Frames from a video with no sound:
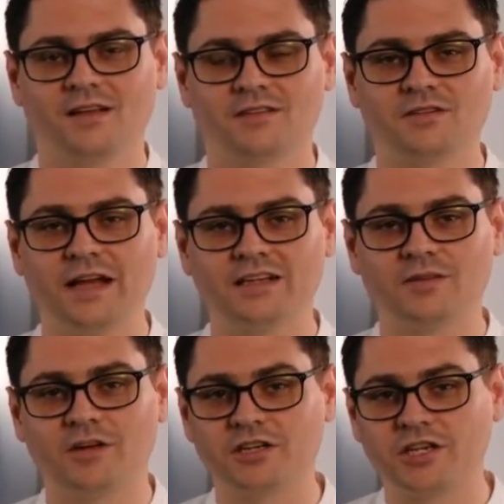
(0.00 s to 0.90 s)
So next
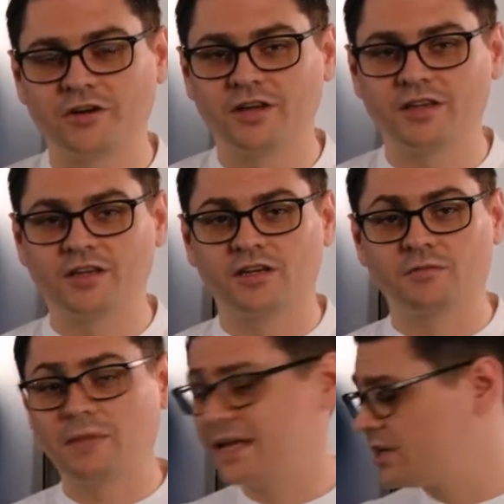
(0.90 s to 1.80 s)
I'm going to show you the
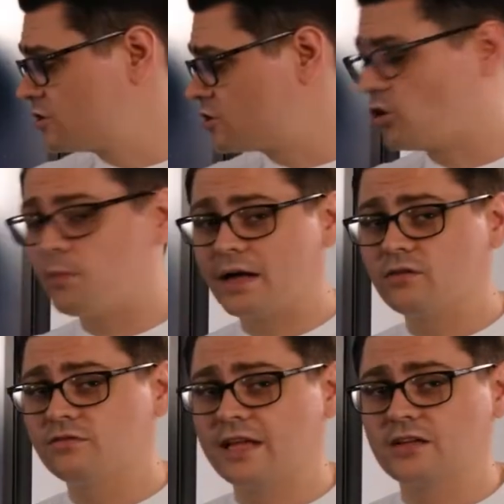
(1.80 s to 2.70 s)
main control
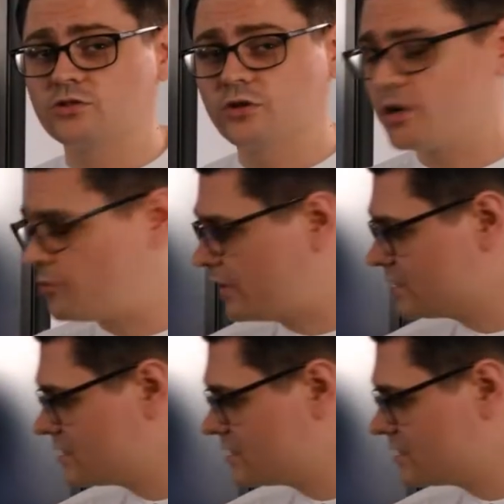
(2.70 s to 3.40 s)
panel for the Android operating